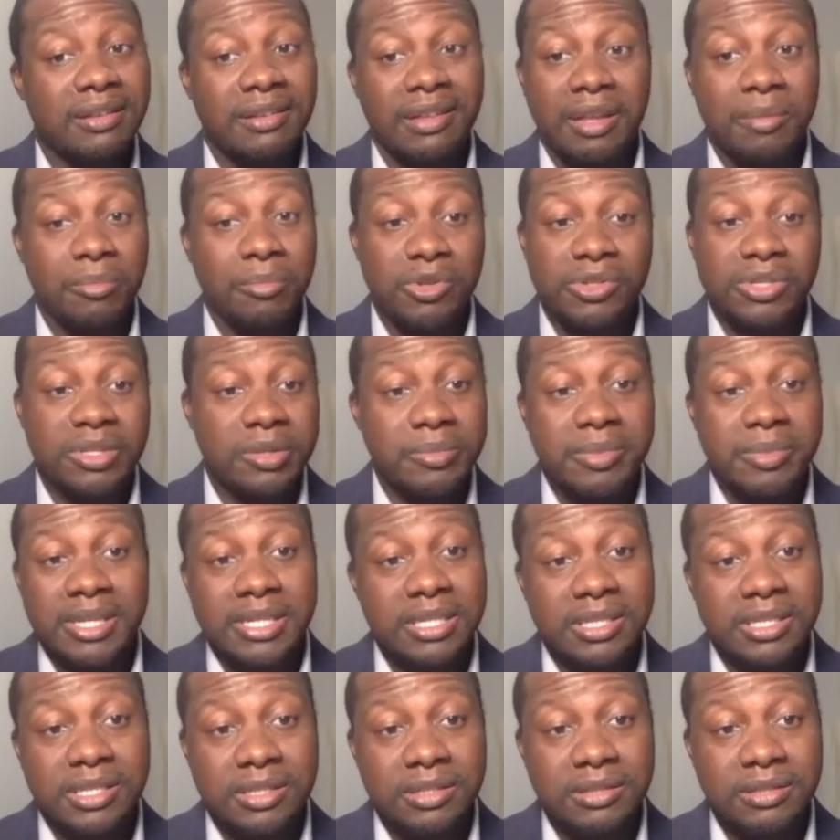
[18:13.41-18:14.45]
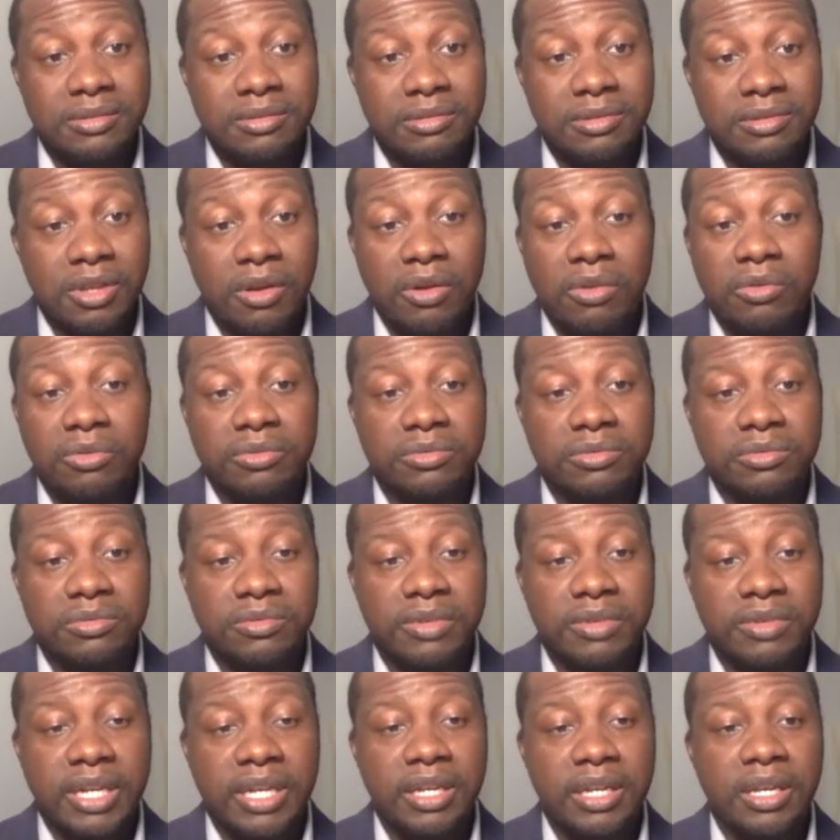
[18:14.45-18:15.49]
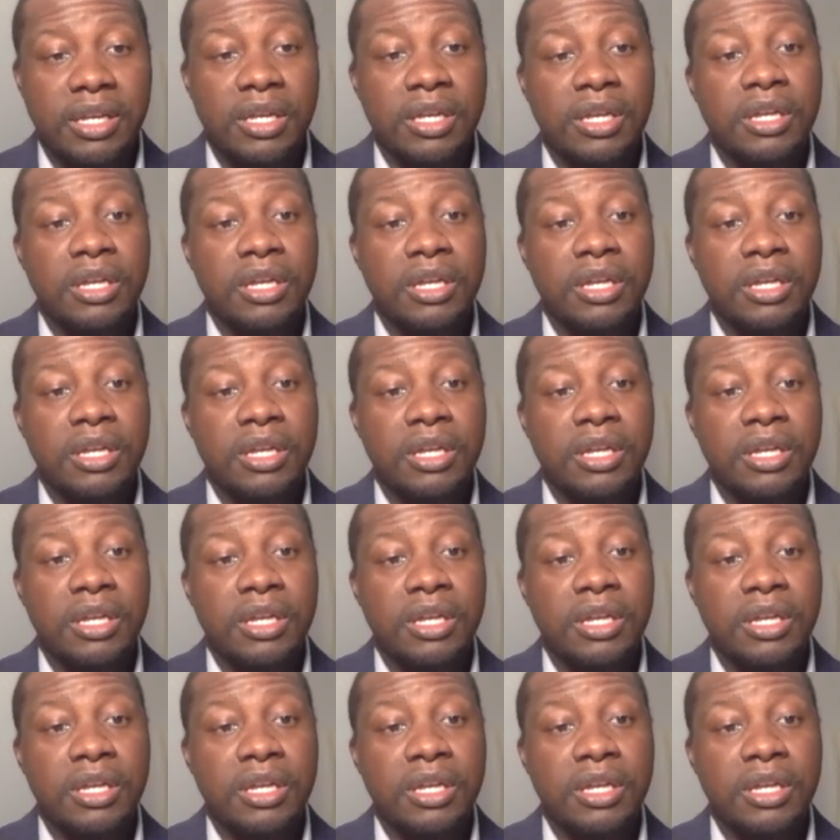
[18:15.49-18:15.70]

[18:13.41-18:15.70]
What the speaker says: And most of the businesses don't, right?